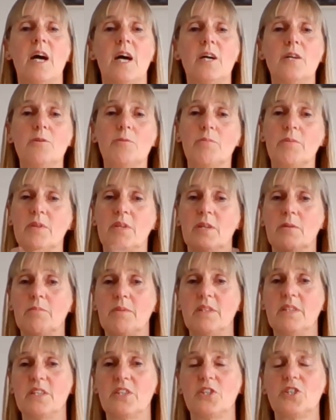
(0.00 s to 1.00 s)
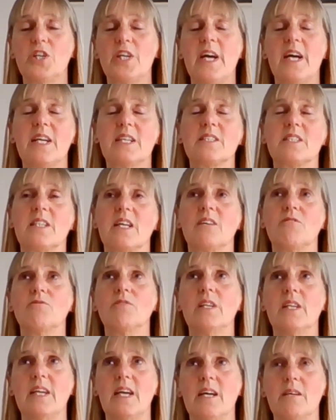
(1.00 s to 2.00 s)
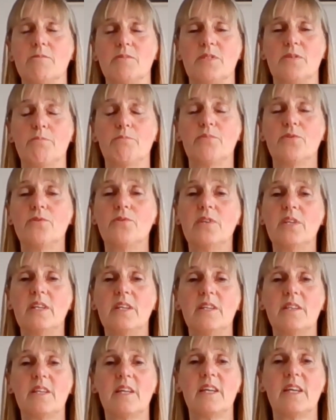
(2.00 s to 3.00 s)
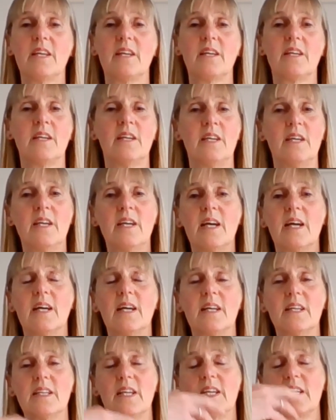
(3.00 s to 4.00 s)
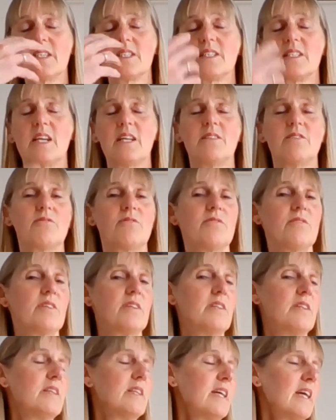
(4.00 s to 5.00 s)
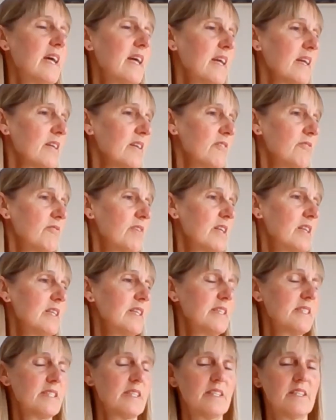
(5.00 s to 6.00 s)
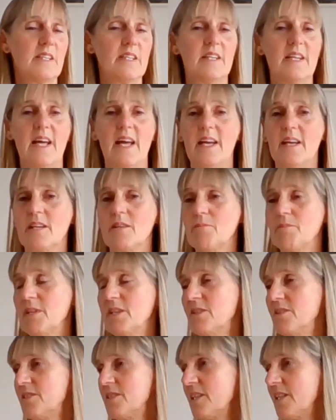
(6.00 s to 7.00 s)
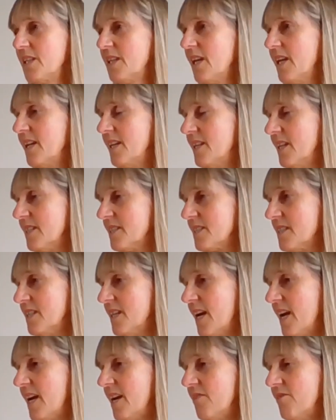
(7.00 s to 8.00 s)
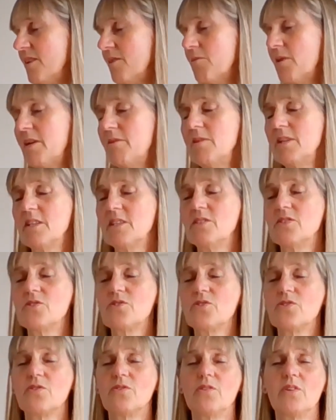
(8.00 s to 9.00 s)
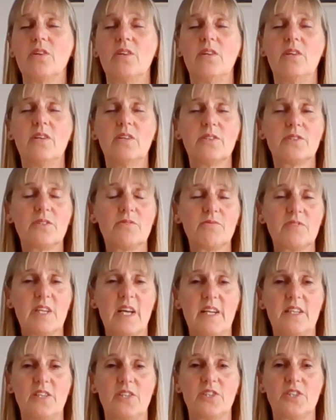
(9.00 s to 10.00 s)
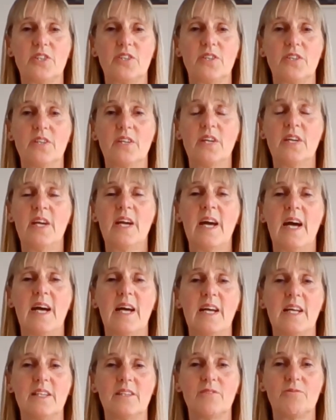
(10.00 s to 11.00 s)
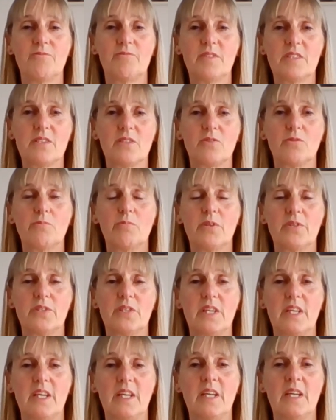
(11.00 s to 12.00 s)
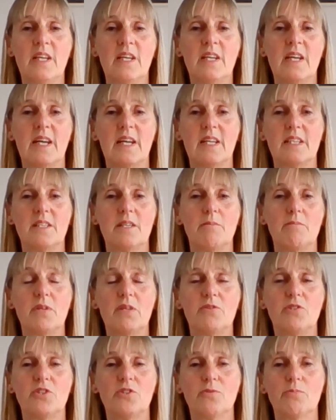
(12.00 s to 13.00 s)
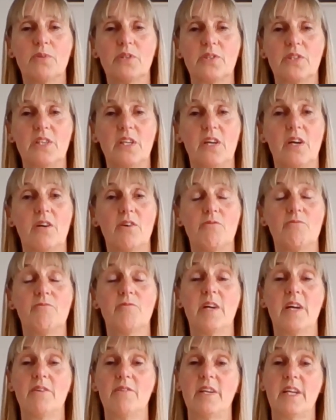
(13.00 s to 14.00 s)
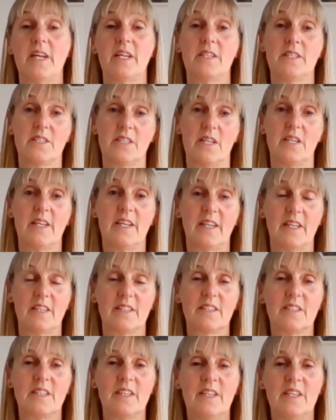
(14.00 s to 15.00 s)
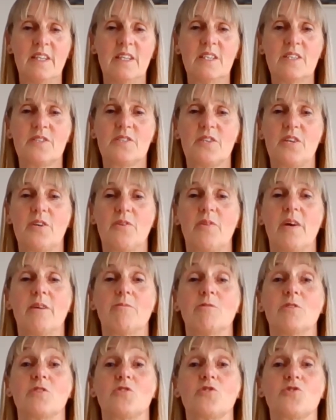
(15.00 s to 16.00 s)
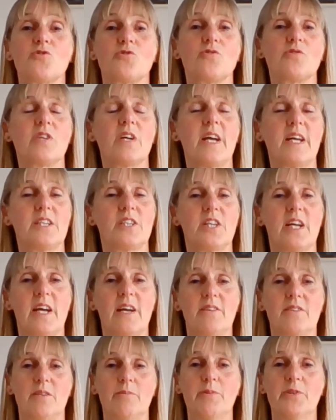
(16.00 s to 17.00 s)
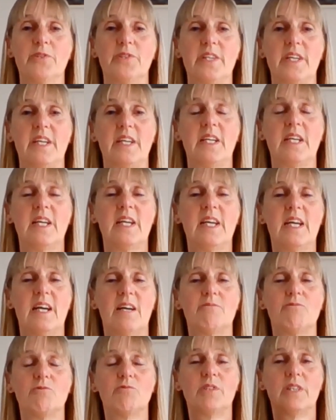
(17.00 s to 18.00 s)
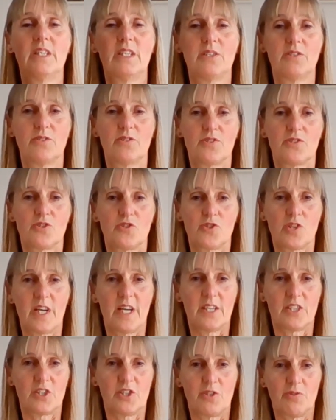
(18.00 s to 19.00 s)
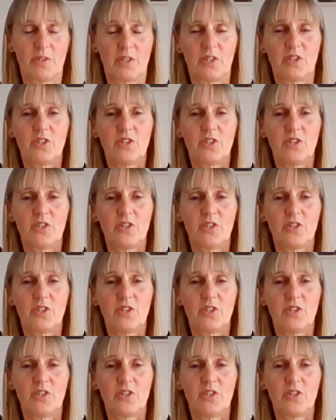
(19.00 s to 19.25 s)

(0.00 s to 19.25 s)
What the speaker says: open up in the chest. That really helps the breathing, and extend through the neck and releasing the neck, because again, that's an area where we can store a lot of tension, and the physical body and the emotional body are very interlinked. So I would stretch out the body, have a really good stretch, do a